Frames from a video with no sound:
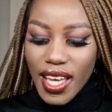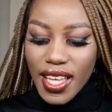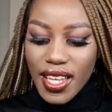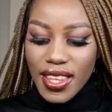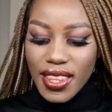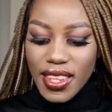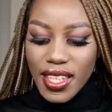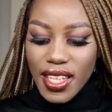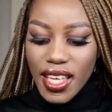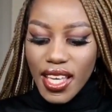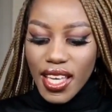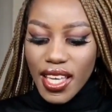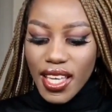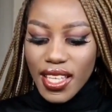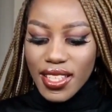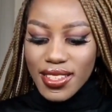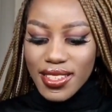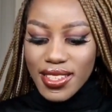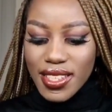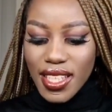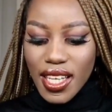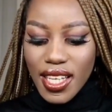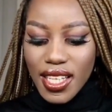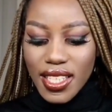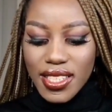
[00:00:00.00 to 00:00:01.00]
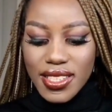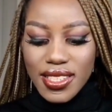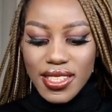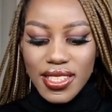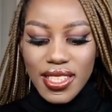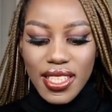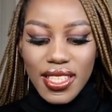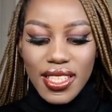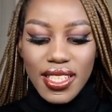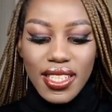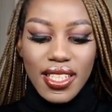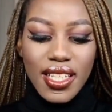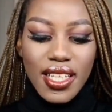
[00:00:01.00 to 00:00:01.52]
And then there's
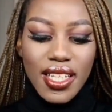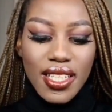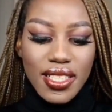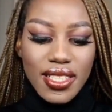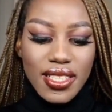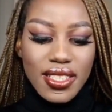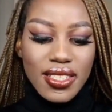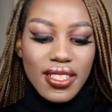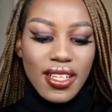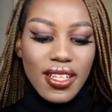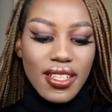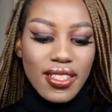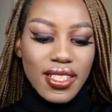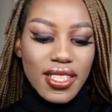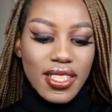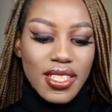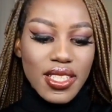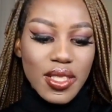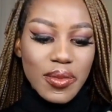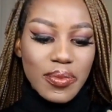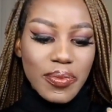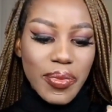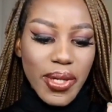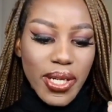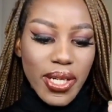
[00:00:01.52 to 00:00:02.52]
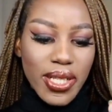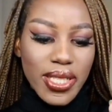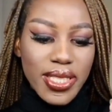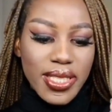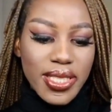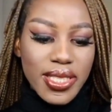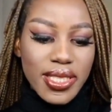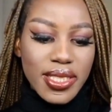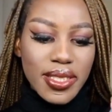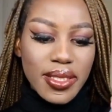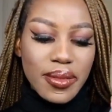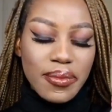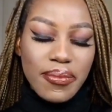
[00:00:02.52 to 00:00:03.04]
the NYX On The
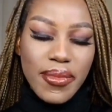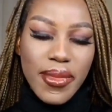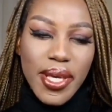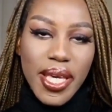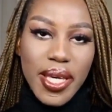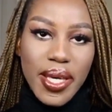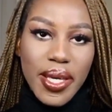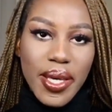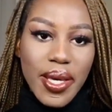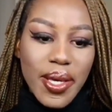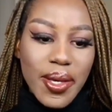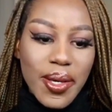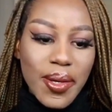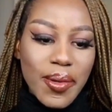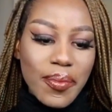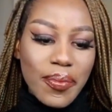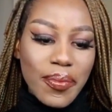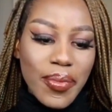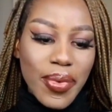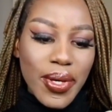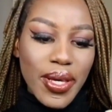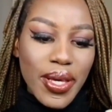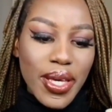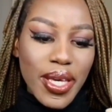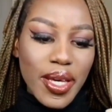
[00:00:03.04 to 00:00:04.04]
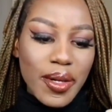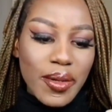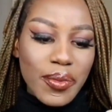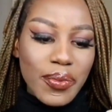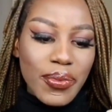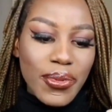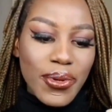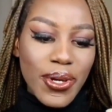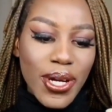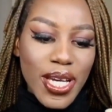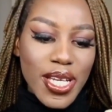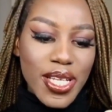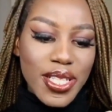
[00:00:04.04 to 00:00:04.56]
Spot Makeup
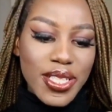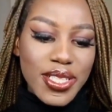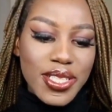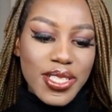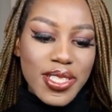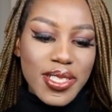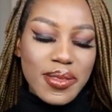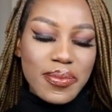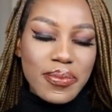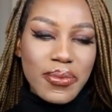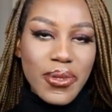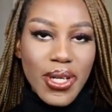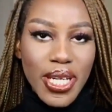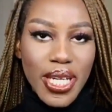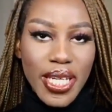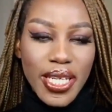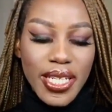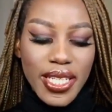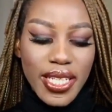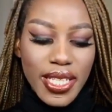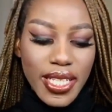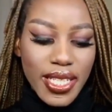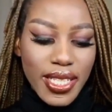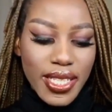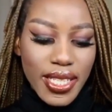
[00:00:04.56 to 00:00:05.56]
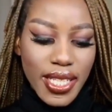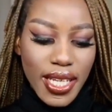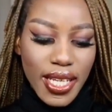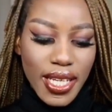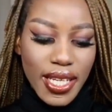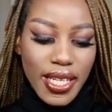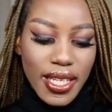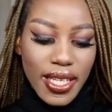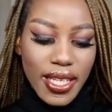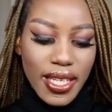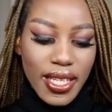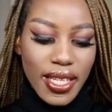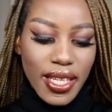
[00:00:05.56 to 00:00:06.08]
Brush Spray
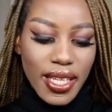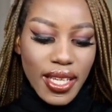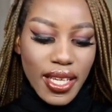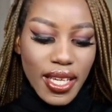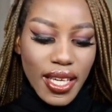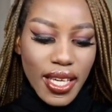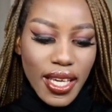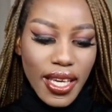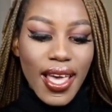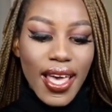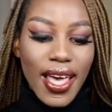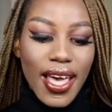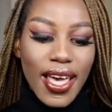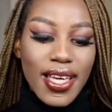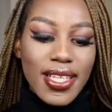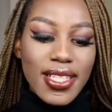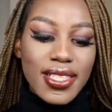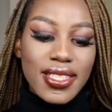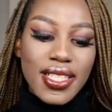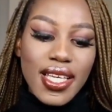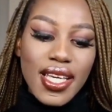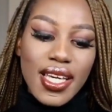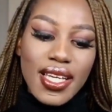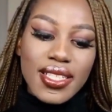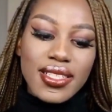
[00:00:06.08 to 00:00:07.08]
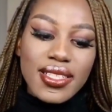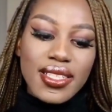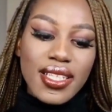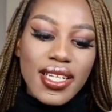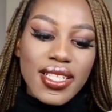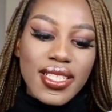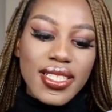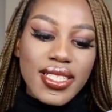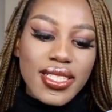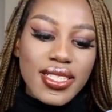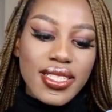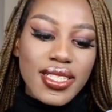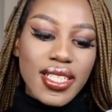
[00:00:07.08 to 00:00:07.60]
Cleaner. And then
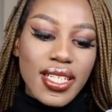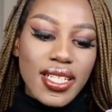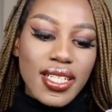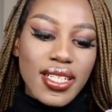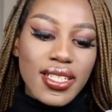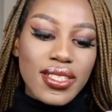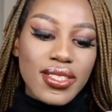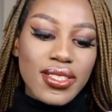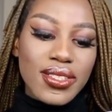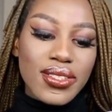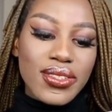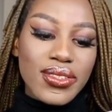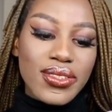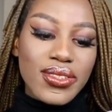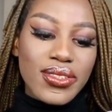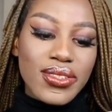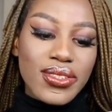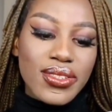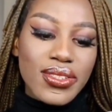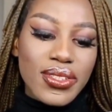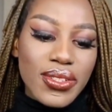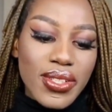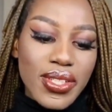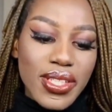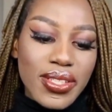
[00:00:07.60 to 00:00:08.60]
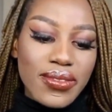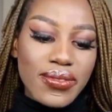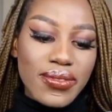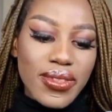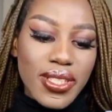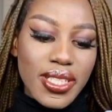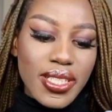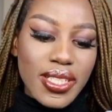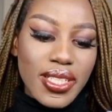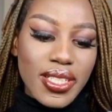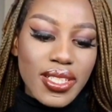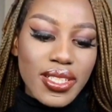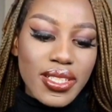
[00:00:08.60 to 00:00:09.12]
there's the Dewy
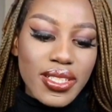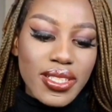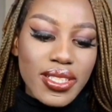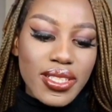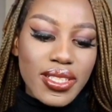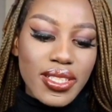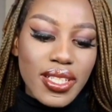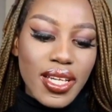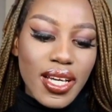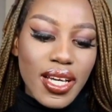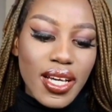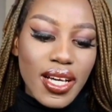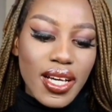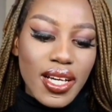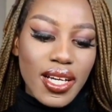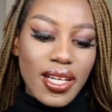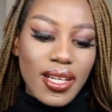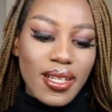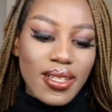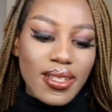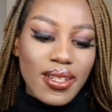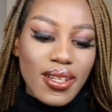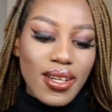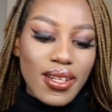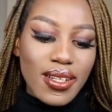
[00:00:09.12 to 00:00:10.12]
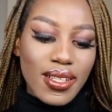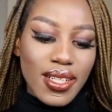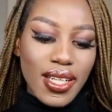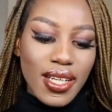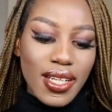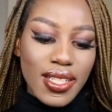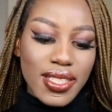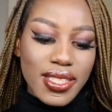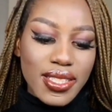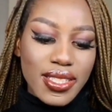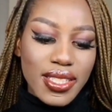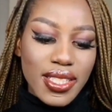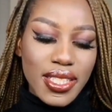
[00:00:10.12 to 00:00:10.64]
Finish long
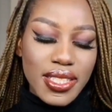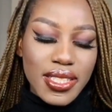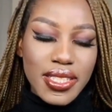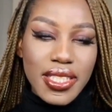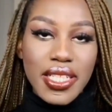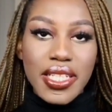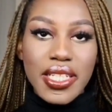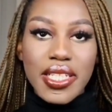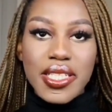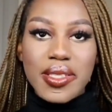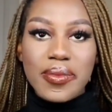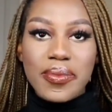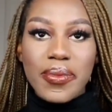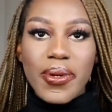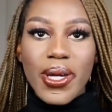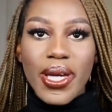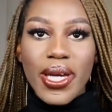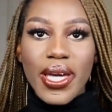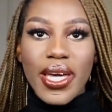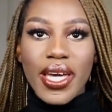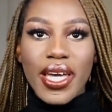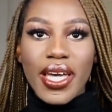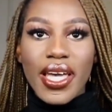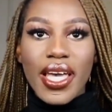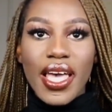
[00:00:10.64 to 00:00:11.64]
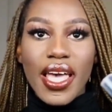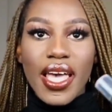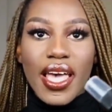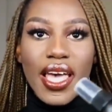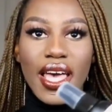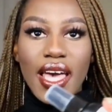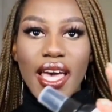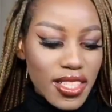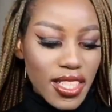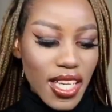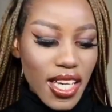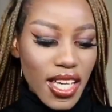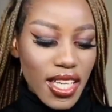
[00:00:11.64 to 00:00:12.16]
lasting setting spray.
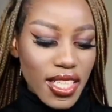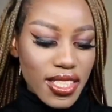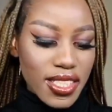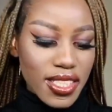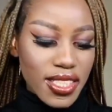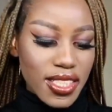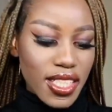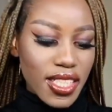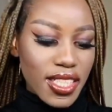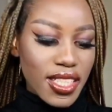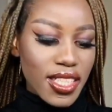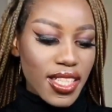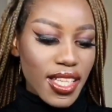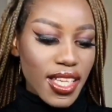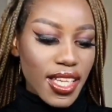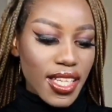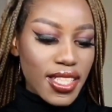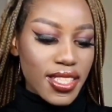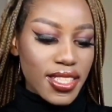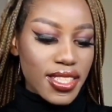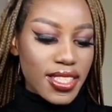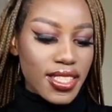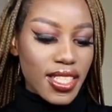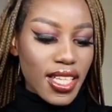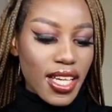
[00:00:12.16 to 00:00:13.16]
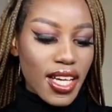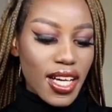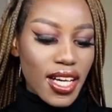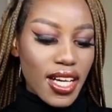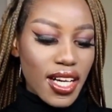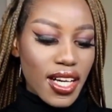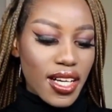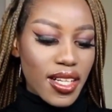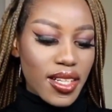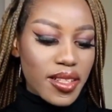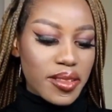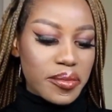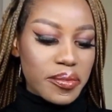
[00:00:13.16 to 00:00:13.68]
There's the
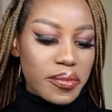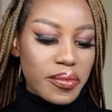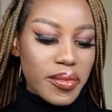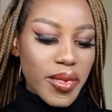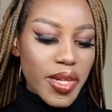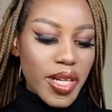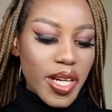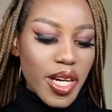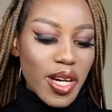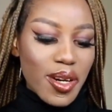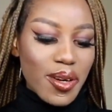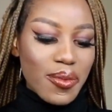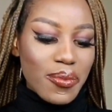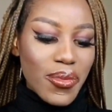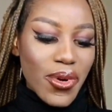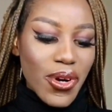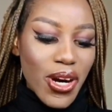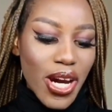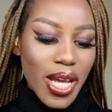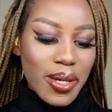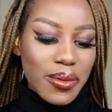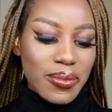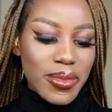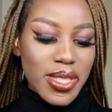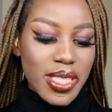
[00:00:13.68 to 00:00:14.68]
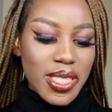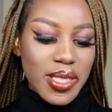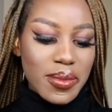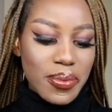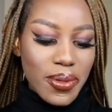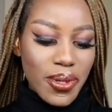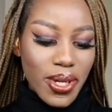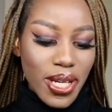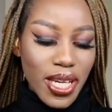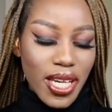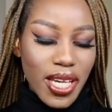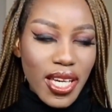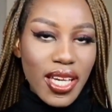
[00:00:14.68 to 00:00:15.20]
NYX primer
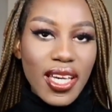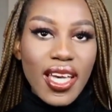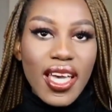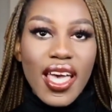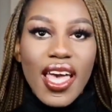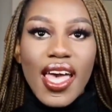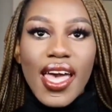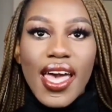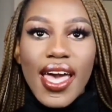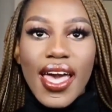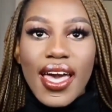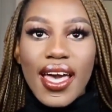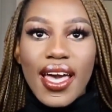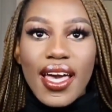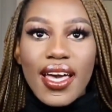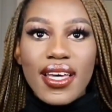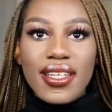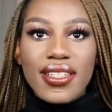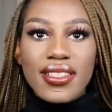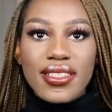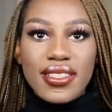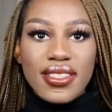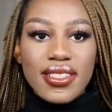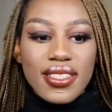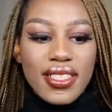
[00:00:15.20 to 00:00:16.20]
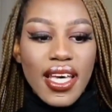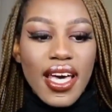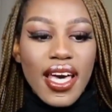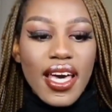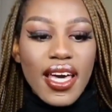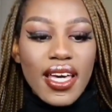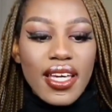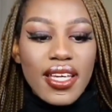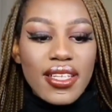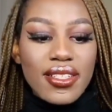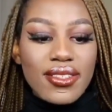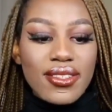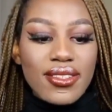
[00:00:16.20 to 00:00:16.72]
spray, and
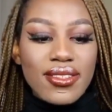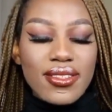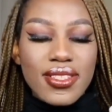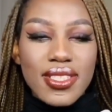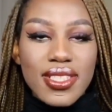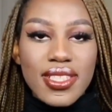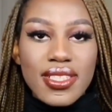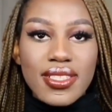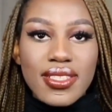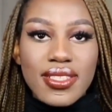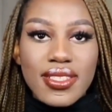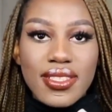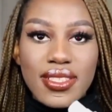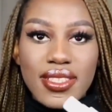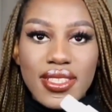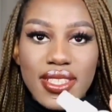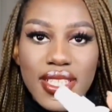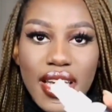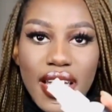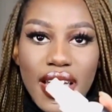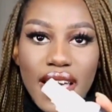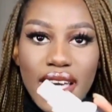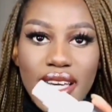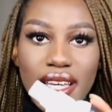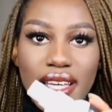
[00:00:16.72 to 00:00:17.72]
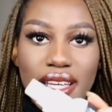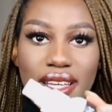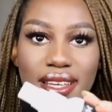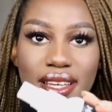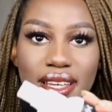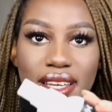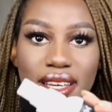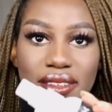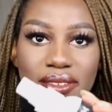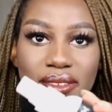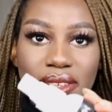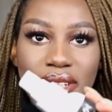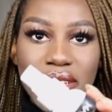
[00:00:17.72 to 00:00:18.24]
I used this today.
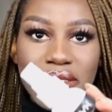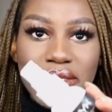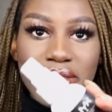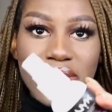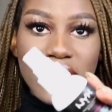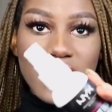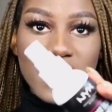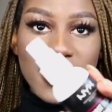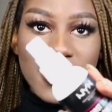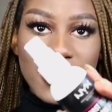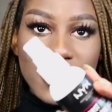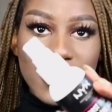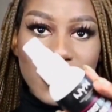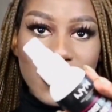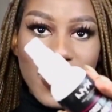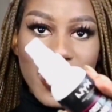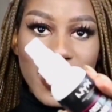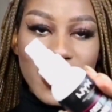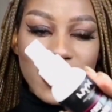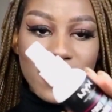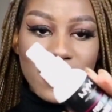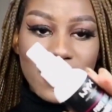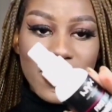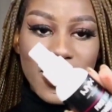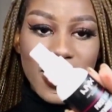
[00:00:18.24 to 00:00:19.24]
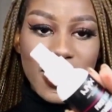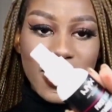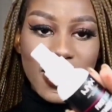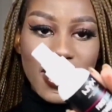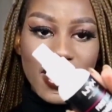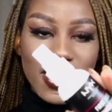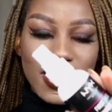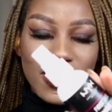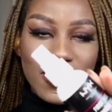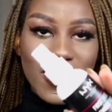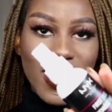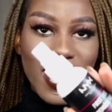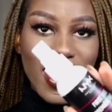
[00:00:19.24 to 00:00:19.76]
Well, I've used it twice already
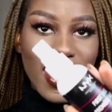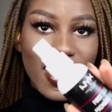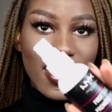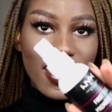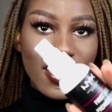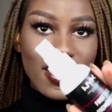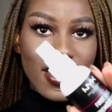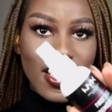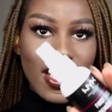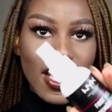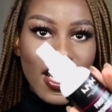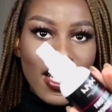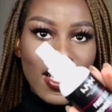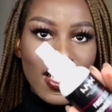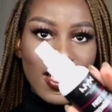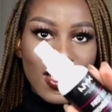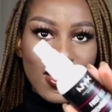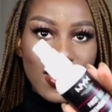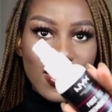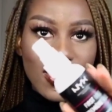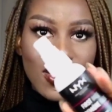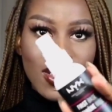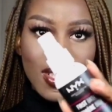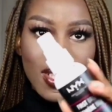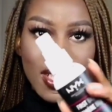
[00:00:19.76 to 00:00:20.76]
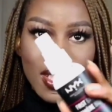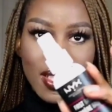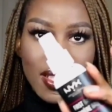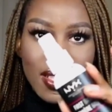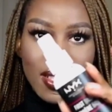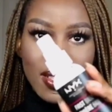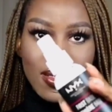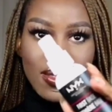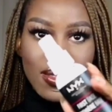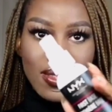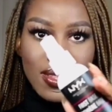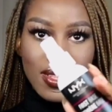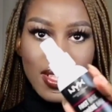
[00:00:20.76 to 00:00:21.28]
as well, so this
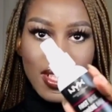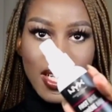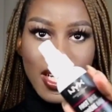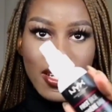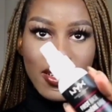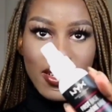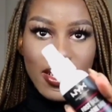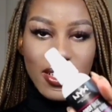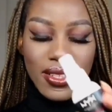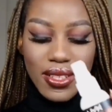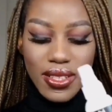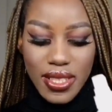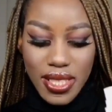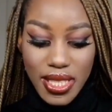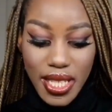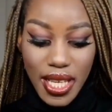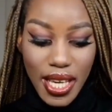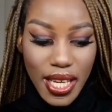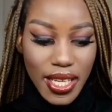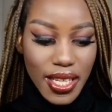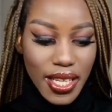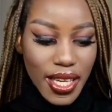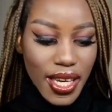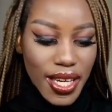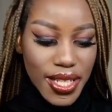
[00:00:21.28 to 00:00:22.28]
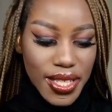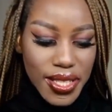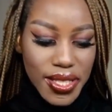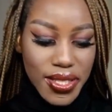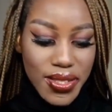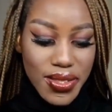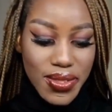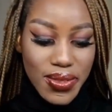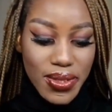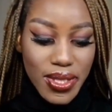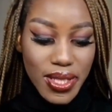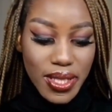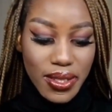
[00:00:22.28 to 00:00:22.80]
is also how it looks like, and
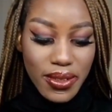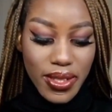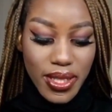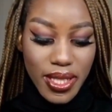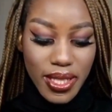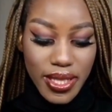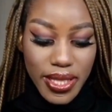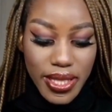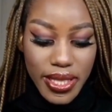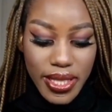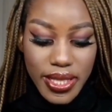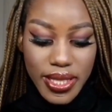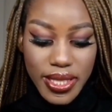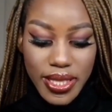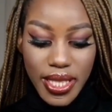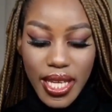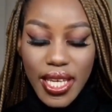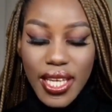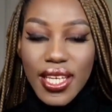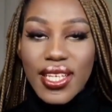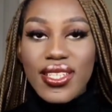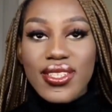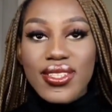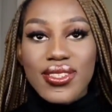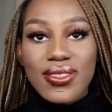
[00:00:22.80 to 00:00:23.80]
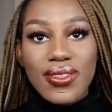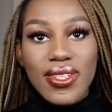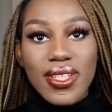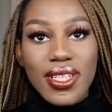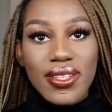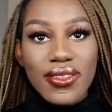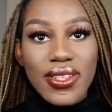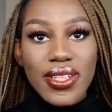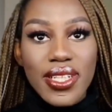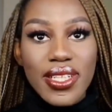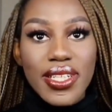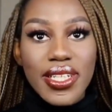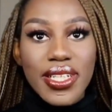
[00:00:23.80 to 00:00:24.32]
it's really really good. It's
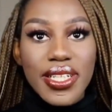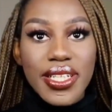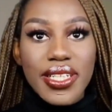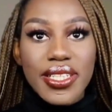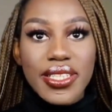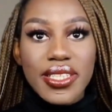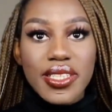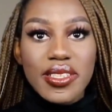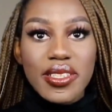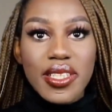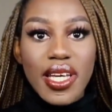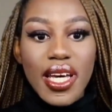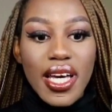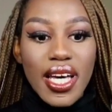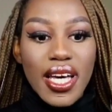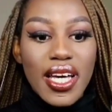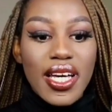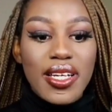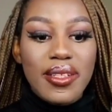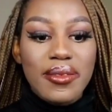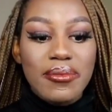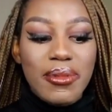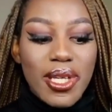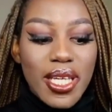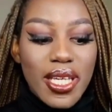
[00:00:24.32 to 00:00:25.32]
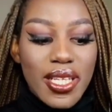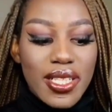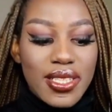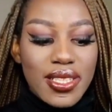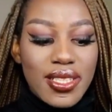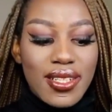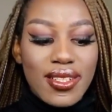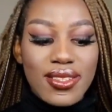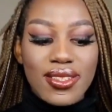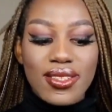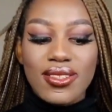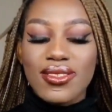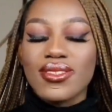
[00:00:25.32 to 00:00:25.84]
really really good because
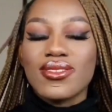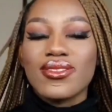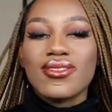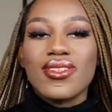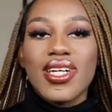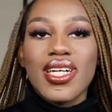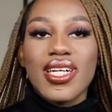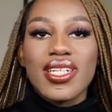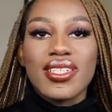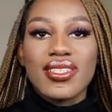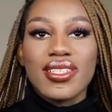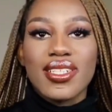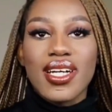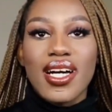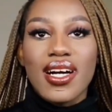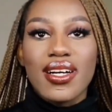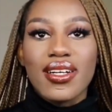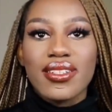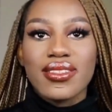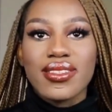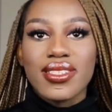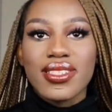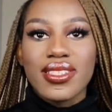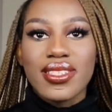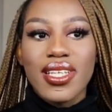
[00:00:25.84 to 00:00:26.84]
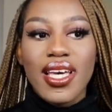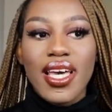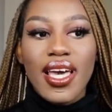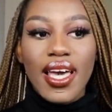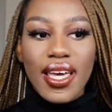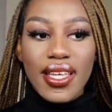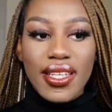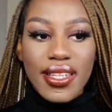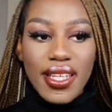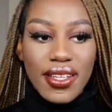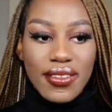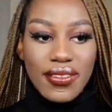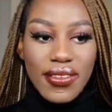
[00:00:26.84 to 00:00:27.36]
I was also trying out
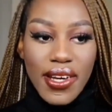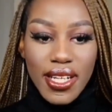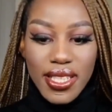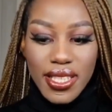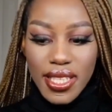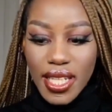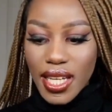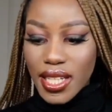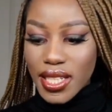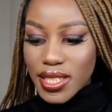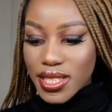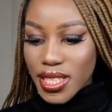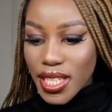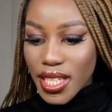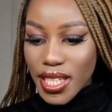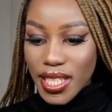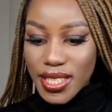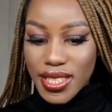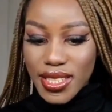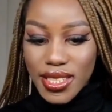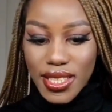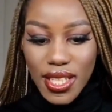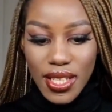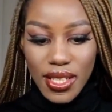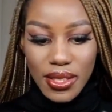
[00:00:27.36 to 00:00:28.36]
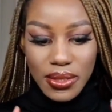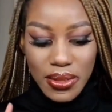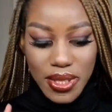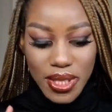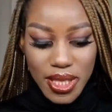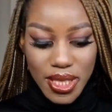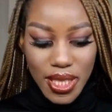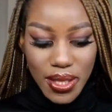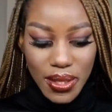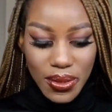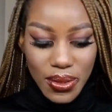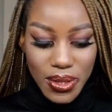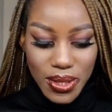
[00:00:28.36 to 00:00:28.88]
their foundations,
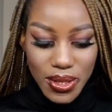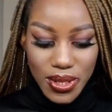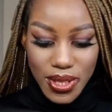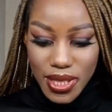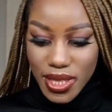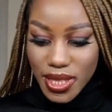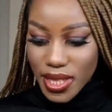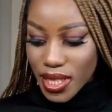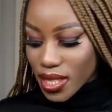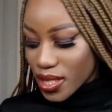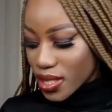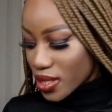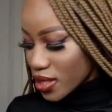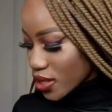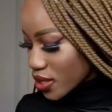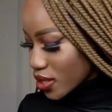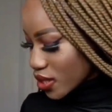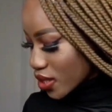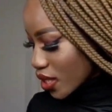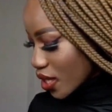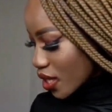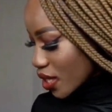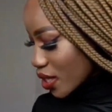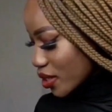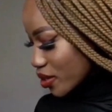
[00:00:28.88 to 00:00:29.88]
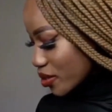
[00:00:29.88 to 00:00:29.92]
which they also sent.